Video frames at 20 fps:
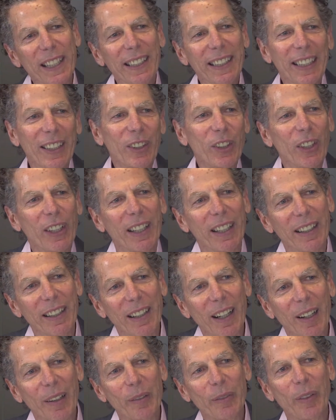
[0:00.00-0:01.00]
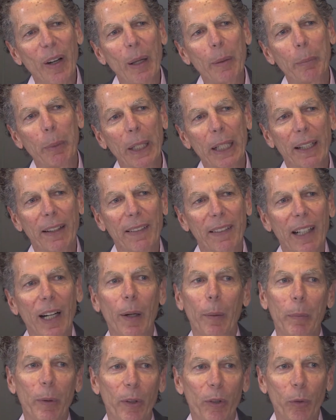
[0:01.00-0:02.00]
edition of On Being a
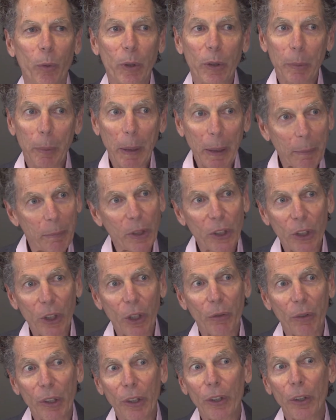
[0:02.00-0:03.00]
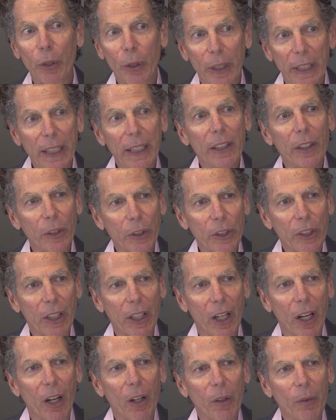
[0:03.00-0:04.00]
Therapist was published over 30 years
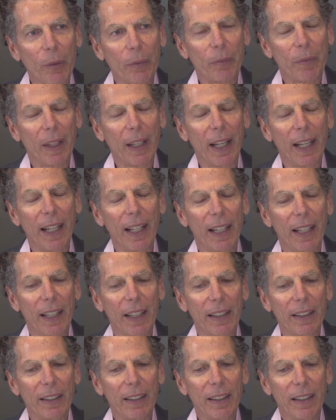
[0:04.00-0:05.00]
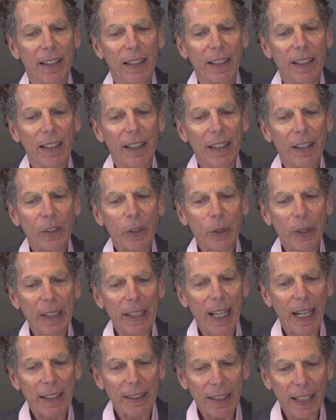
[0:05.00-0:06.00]
ago, and during
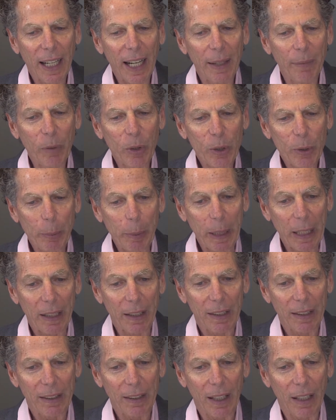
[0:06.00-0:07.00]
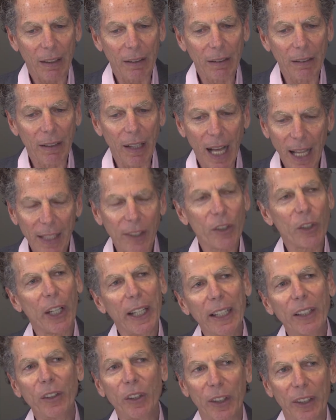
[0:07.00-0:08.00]
that time, there's been a, a, lot of
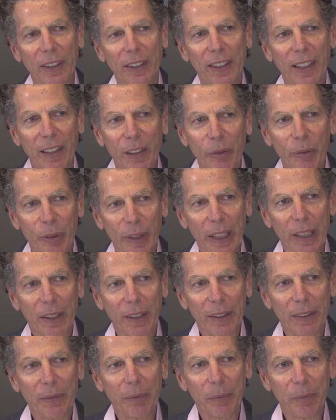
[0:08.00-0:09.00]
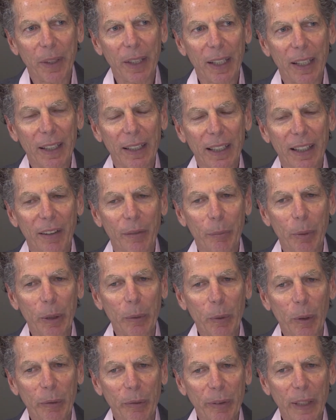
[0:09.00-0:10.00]
changes in the field that have
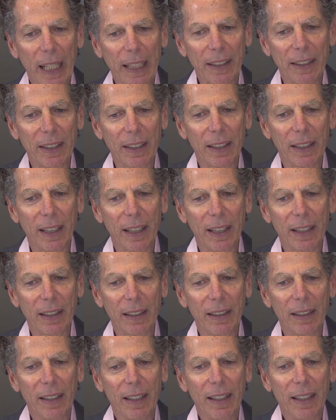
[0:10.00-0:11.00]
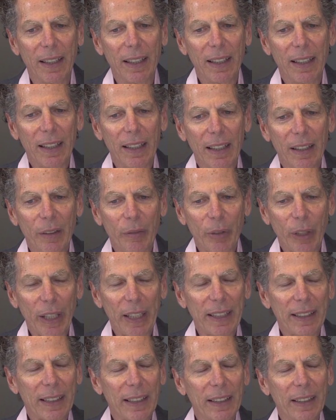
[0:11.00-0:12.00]
been reflected in the
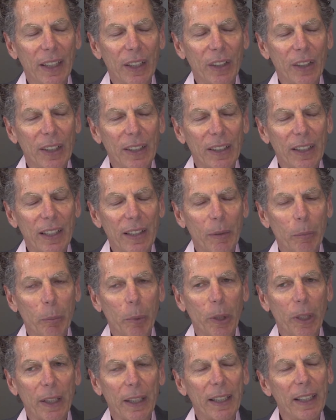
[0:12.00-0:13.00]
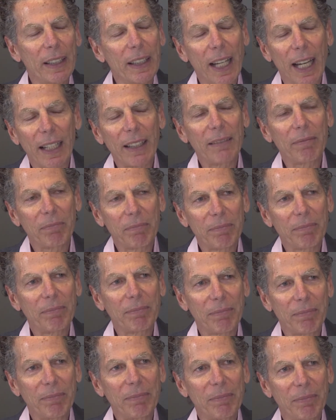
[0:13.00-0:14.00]
various editions in the book, and yet
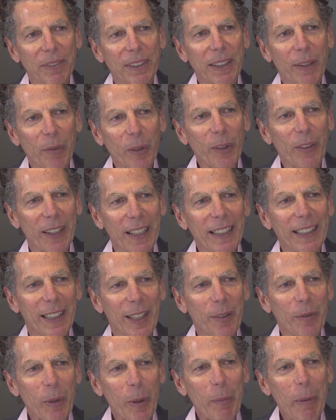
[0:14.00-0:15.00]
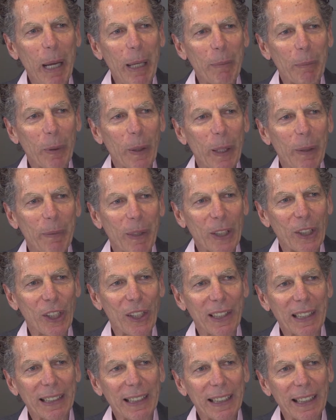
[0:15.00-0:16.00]
several things have remained pretty
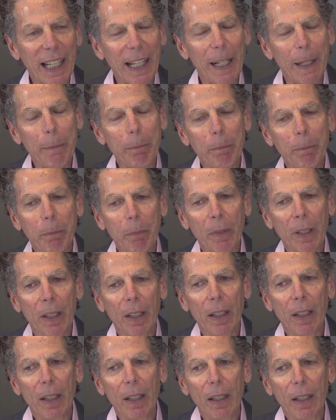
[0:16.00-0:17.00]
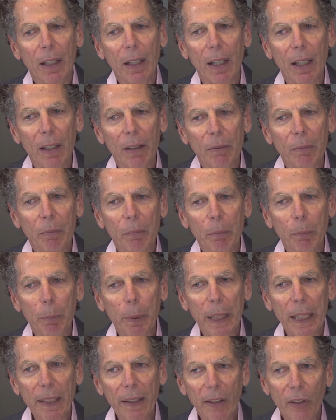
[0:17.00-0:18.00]
much the same. Um,
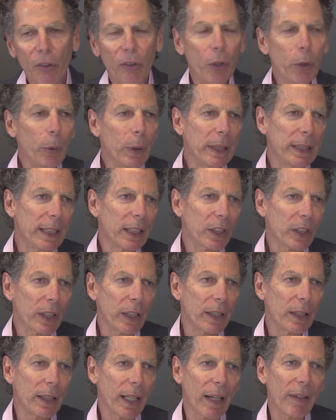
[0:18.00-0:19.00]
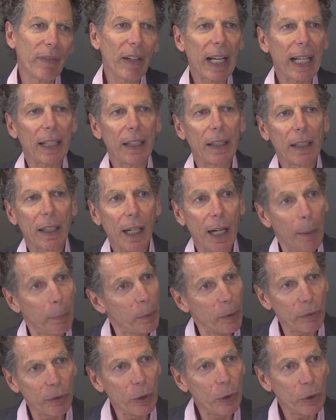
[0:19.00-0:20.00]
but in this new edition, I've added a
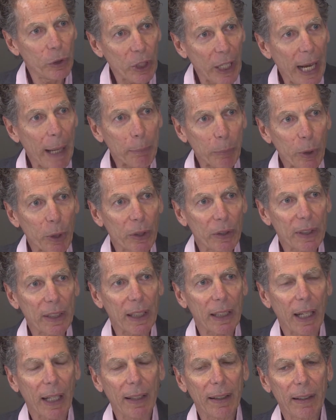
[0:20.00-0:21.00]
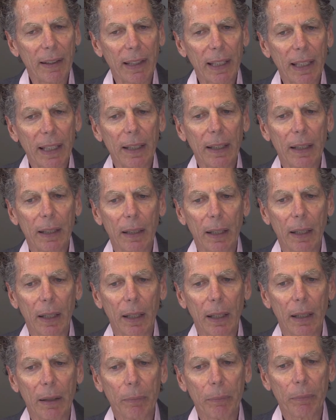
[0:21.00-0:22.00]
couple of new chapters that I think
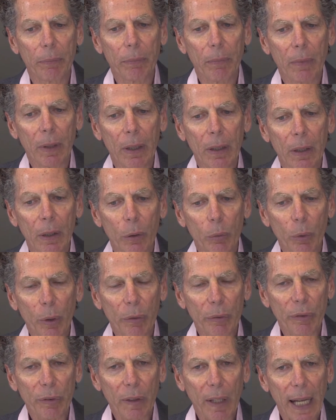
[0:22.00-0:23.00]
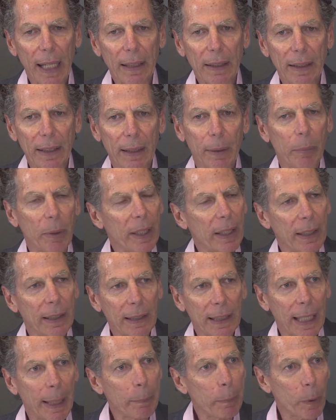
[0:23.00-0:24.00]
um, reflect some of the
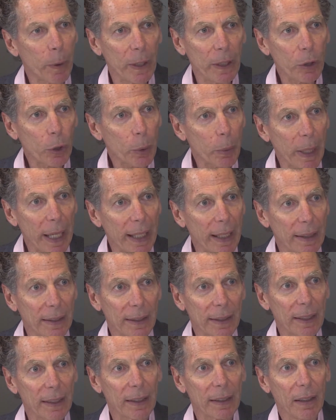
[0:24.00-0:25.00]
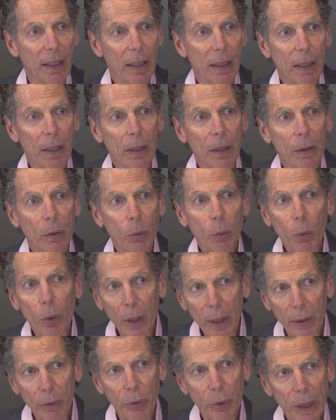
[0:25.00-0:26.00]
contemporary trends,
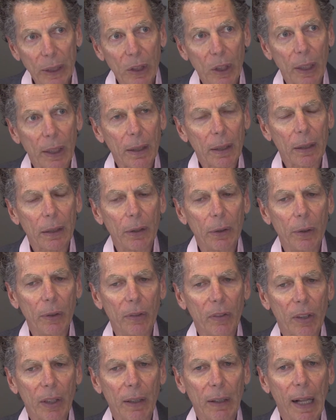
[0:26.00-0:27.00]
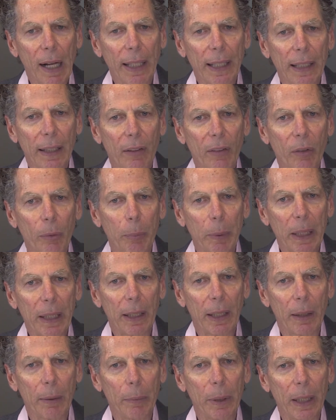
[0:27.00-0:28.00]
one of which includes clients
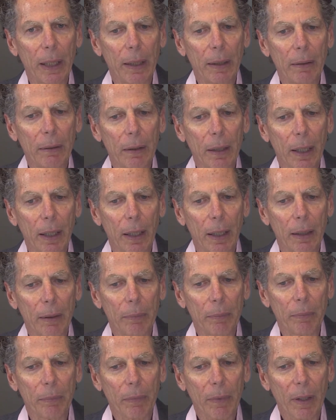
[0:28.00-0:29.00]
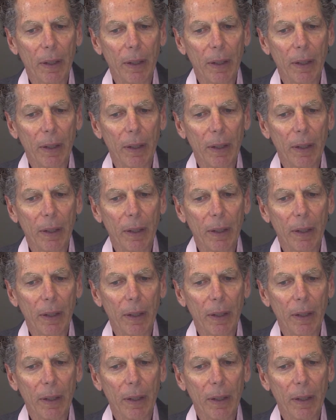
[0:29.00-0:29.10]
becoming. Um,